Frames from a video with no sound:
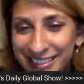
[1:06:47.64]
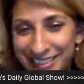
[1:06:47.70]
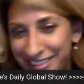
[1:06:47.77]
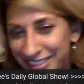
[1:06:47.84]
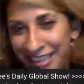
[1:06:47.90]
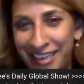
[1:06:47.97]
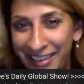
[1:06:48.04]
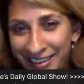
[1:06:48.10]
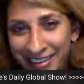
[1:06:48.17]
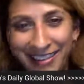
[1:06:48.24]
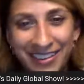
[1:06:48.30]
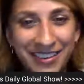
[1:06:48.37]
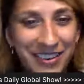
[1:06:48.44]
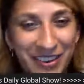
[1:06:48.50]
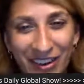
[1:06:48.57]
dig,
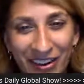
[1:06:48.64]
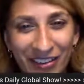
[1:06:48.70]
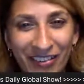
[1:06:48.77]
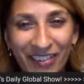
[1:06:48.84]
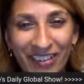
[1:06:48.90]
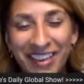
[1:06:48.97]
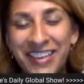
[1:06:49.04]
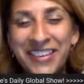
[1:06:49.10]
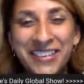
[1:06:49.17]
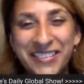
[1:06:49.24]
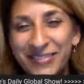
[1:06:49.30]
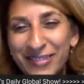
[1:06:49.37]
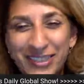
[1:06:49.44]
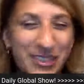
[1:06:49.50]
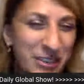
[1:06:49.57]
like,
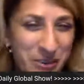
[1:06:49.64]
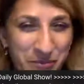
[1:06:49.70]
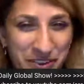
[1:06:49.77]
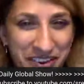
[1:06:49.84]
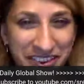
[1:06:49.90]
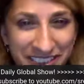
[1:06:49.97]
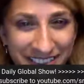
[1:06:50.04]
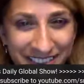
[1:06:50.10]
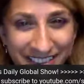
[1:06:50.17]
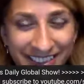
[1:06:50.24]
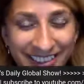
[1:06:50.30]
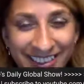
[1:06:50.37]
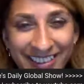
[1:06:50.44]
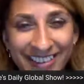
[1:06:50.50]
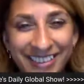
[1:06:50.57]
should you be on
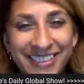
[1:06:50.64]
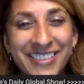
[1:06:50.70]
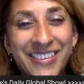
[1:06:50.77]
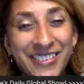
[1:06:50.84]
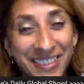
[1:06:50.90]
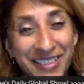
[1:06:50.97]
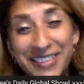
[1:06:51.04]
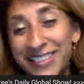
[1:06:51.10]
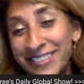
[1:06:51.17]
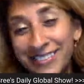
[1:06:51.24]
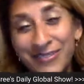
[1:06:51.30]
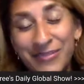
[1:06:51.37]
insulin? That's